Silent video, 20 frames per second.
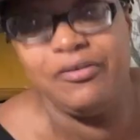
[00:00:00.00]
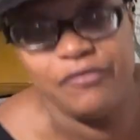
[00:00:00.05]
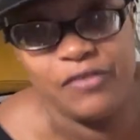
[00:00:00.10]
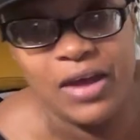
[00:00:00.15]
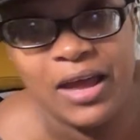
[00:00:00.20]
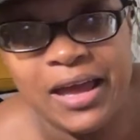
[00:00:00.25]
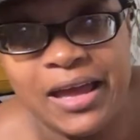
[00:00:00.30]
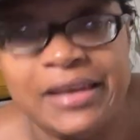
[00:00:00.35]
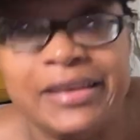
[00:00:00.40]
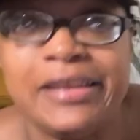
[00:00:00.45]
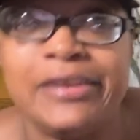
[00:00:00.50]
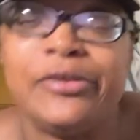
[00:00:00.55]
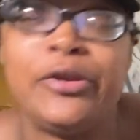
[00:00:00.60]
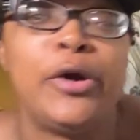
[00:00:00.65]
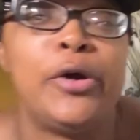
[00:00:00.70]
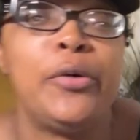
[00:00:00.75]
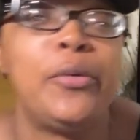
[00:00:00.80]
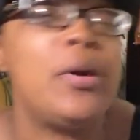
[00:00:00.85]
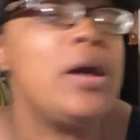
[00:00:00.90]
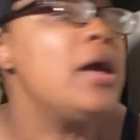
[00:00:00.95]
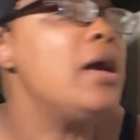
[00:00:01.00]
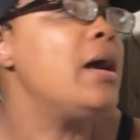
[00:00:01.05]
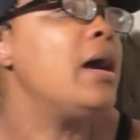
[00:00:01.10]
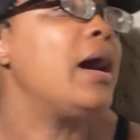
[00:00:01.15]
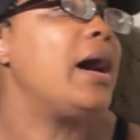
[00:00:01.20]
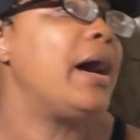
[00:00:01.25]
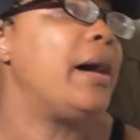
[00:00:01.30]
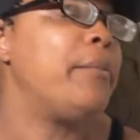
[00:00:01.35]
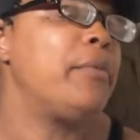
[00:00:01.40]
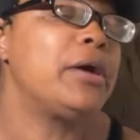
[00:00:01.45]
find it. No,
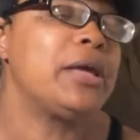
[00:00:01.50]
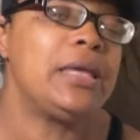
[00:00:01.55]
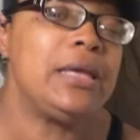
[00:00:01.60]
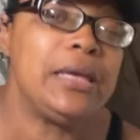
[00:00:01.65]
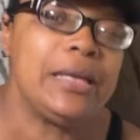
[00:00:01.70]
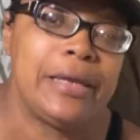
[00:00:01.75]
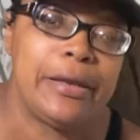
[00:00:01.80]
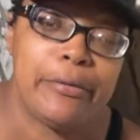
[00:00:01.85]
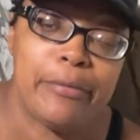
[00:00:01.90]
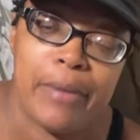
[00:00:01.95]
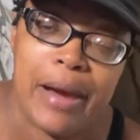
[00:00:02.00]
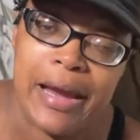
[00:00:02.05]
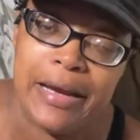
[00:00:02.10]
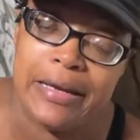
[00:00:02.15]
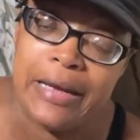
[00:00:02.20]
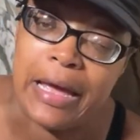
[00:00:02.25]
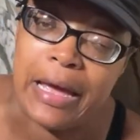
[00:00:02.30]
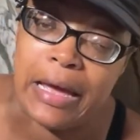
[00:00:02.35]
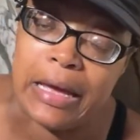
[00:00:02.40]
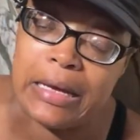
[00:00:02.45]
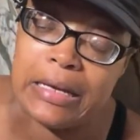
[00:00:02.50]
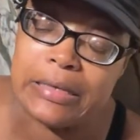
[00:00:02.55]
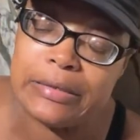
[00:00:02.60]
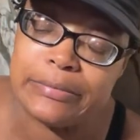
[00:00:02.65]
I'm going to kill it right now.